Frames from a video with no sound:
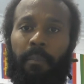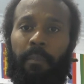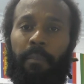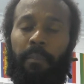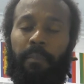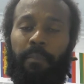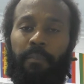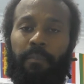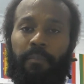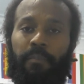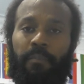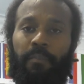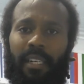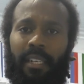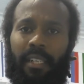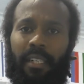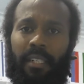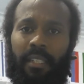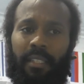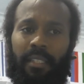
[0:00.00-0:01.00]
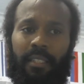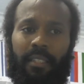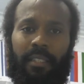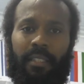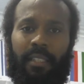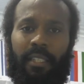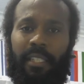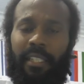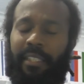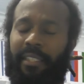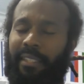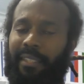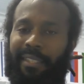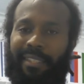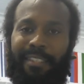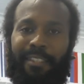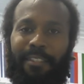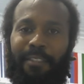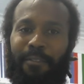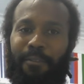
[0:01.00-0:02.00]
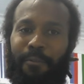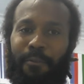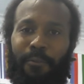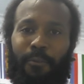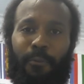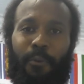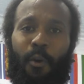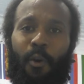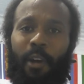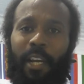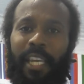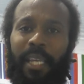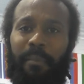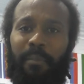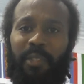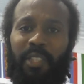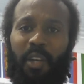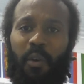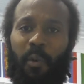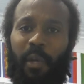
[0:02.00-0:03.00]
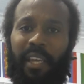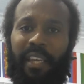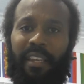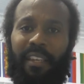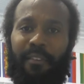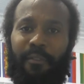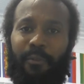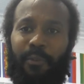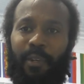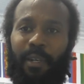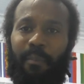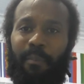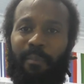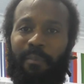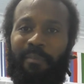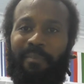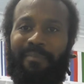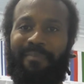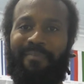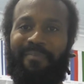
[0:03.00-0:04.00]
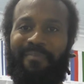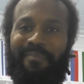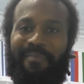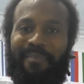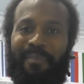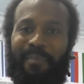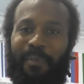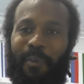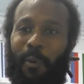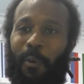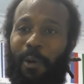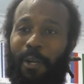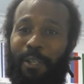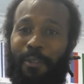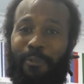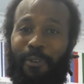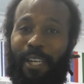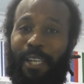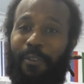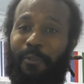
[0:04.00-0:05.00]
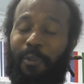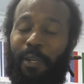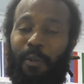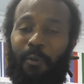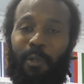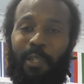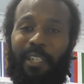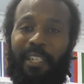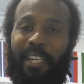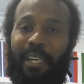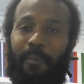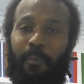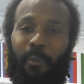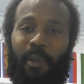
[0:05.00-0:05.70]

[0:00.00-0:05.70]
Mm-hmm. Uh, it's four games away from qualifying for a World Cup.